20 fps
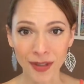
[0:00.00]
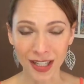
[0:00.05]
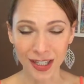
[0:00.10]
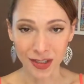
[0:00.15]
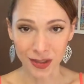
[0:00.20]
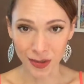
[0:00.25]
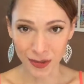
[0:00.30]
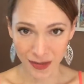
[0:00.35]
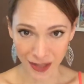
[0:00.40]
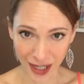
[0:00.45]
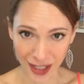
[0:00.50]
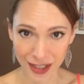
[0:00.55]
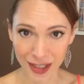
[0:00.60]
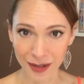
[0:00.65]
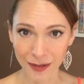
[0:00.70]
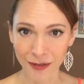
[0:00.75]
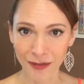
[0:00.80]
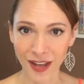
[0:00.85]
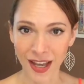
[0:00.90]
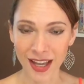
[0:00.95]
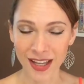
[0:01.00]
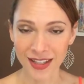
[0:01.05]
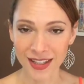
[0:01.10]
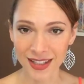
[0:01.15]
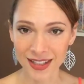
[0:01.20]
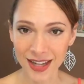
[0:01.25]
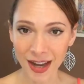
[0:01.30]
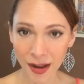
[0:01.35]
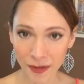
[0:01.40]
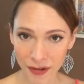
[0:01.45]
reintroduction
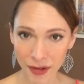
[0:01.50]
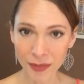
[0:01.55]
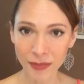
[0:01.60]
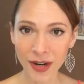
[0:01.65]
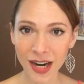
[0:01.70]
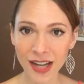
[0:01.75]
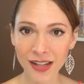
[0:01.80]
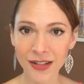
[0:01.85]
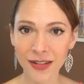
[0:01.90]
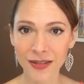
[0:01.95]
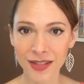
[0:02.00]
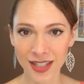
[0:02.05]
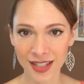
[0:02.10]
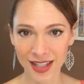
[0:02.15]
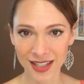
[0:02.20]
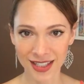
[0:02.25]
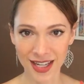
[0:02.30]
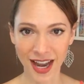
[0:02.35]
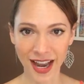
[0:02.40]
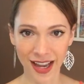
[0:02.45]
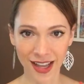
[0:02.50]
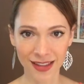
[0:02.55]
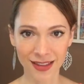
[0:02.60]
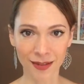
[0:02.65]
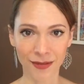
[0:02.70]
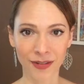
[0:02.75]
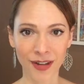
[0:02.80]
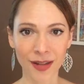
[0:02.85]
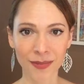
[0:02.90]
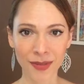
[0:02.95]
phase. Now, if you're brand new to the diet,
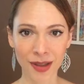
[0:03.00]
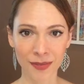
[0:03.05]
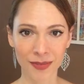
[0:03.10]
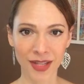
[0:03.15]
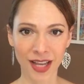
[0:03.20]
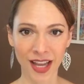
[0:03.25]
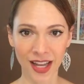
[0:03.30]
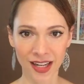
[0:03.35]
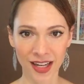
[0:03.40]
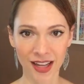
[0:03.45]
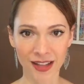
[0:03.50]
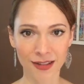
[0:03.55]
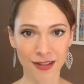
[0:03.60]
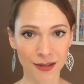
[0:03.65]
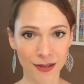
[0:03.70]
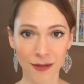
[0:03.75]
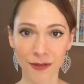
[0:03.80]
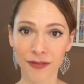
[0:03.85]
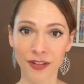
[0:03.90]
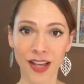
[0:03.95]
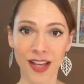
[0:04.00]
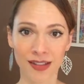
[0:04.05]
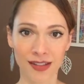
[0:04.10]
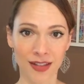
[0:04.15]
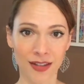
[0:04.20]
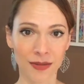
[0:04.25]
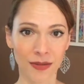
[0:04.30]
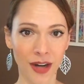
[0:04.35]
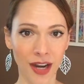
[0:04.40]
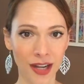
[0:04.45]
the FODMAP diet has 2
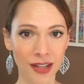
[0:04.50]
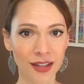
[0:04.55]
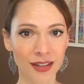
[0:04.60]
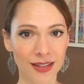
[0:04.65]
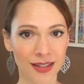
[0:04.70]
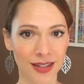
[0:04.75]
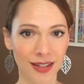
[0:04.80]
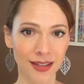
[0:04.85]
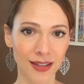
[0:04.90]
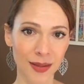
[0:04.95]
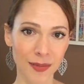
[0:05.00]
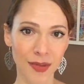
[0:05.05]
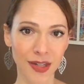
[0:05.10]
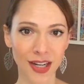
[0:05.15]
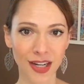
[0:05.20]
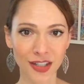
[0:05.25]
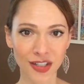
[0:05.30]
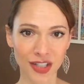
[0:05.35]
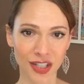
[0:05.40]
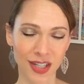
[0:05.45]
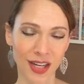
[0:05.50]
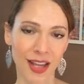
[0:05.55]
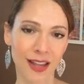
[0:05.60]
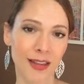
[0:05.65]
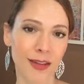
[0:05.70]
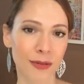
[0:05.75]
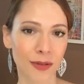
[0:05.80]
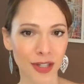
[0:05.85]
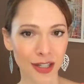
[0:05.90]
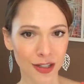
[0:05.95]
phases, right? It's the elimination
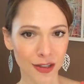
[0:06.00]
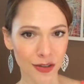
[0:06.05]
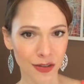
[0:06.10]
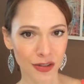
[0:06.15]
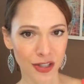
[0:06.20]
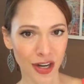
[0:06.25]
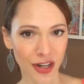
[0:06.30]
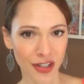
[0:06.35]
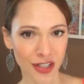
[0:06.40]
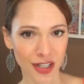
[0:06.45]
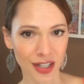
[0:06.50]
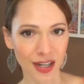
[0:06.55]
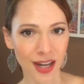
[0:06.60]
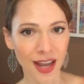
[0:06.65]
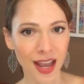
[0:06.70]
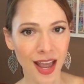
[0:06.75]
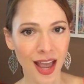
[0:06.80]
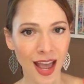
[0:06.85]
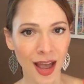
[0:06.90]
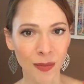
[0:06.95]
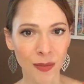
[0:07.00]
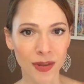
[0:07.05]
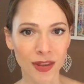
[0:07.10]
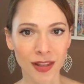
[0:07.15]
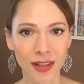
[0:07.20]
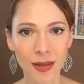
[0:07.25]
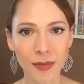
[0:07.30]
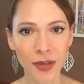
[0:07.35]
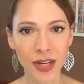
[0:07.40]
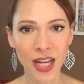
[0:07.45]
and the reintroduction. And with
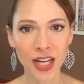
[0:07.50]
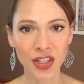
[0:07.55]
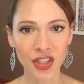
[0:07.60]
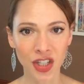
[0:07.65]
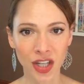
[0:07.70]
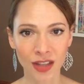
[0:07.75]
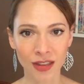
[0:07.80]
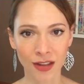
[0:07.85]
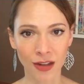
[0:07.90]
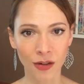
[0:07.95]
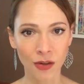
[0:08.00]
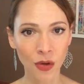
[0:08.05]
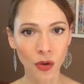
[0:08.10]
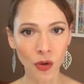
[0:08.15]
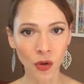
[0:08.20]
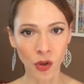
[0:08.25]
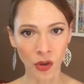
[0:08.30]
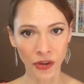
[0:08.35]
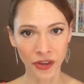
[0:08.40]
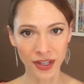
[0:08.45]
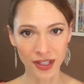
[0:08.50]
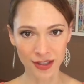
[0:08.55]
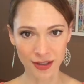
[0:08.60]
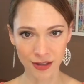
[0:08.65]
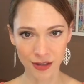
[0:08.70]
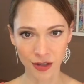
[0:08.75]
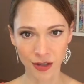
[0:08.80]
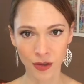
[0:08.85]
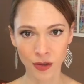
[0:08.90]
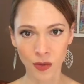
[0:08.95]
elimination, the goal
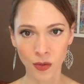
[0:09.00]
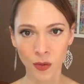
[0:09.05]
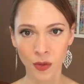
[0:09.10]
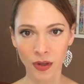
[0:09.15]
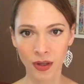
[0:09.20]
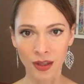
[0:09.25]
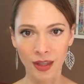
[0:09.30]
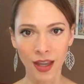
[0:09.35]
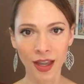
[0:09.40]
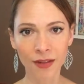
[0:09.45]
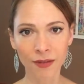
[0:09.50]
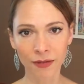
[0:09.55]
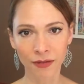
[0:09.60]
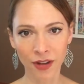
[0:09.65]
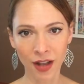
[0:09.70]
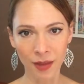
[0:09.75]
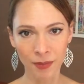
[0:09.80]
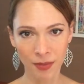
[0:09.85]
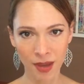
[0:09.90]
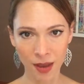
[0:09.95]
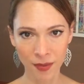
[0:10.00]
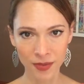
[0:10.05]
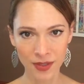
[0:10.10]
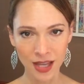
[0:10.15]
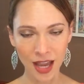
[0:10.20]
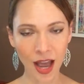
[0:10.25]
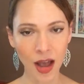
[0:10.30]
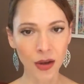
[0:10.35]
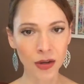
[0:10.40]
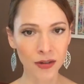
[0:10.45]
is to get FODMAPs
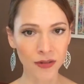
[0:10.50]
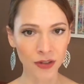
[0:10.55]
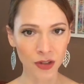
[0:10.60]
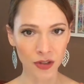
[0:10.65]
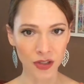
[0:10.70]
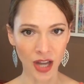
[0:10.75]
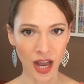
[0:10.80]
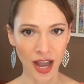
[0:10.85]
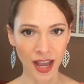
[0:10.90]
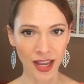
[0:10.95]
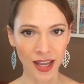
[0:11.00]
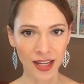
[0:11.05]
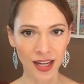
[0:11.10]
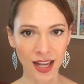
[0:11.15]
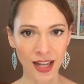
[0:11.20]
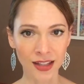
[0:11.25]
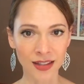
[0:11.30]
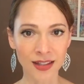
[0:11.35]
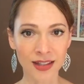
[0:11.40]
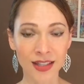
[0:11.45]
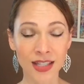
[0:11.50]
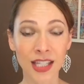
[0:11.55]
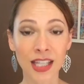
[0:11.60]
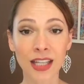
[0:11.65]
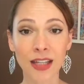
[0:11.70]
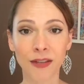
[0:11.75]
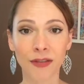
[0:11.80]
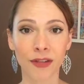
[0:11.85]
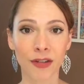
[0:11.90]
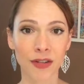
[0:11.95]
out of your diet and
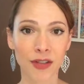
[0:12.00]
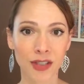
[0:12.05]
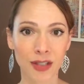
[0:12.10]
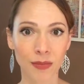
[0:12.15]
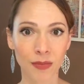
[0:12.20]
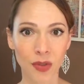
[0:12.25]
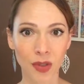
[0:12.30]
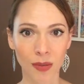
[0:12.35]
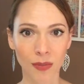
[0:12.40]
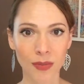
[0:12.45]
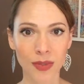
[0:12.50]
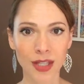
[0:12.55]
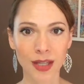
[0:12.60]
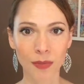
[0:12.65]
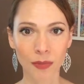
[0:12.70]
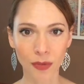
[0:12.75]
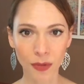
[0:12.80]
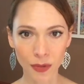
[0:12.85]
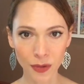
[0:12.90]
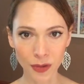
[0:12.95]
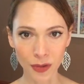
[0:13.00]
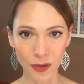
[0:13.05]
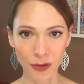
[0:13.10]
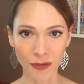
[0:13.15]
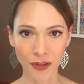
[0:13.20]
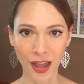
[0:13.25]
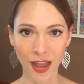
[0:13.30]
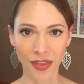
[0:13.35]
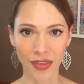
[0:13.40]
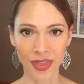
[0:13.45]
see if your symptoms
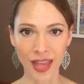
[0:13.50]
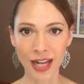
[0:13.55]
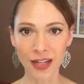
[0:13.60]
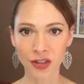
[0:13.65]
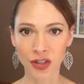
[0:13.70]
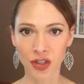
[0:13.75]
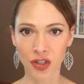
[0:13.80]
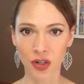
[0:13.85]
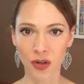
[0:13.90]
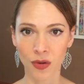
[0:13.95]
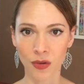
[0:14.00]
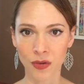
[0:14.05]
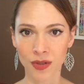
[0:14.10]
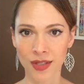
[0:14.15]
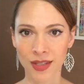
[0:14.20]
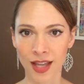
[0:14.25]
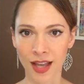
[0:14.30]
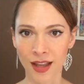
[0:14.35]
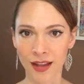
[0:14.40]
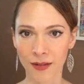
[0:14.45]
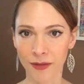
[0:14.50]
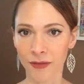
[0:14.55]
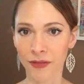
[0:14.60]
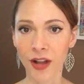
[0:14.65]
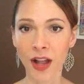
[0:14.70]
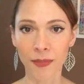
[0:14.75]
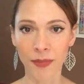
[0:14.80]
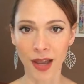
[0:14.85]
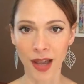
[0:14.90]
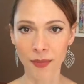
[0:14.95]
improve. And that shows that
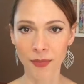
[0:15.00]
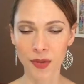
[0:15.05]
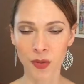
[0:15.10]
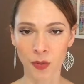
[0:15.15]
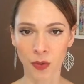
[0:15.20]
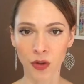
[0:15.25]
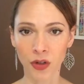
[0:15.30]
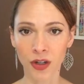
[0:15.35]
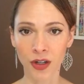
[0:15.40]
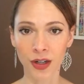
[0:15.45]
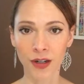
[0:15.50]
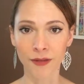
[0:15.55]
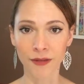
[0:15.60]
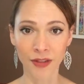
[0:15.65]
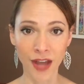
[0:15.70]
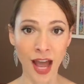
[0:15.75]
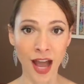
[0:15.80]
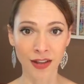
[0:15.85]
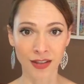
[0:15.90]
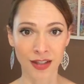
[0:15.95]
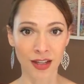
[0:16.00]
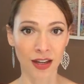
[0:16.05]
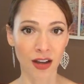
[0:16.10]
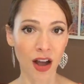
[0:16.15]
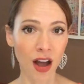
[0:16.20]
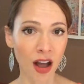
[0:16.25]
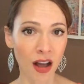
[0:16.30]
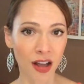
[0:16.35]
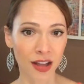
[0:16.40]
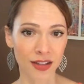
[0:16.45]
FODMAPs were, in fact, the
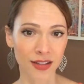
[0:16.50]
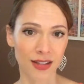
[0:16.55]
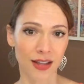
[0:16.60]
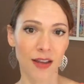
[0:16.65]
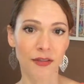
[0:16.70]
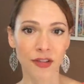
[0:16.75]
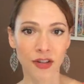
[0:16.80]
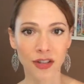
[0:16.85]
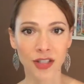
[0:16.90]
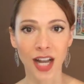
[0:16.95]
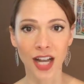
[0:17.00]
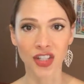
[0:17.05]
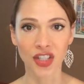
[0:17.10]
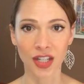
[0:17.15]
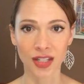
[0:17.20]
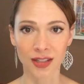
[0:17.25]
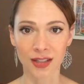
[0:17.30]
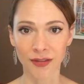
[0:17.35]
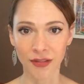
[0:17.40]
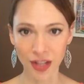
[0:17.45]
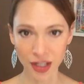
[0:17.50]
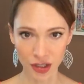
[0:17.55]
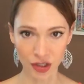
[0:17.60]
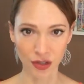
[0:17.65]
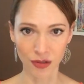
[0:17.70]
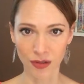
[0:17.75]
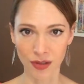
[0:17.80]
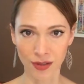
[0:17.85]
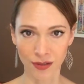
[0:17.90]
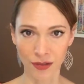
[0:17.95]
cause of your digestive
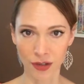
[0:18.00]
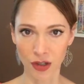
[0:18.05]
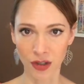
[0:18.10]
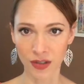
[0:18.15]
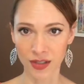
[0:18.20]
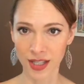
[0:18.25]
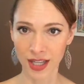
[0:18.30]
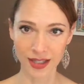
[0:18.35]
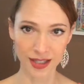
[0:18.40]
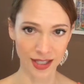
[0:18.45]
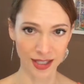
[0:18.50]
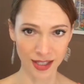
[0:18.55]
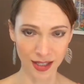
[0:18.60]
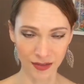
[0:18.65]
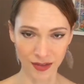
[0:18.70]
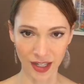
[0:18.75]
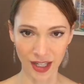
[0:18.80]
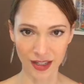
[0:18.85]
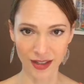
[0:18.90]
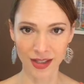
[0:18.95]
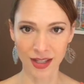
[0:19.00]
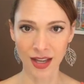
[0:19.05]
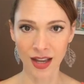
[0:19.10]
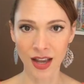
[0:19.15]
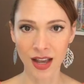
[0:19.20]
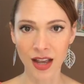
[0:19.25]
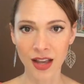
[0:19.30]
issues, of your sensitivities.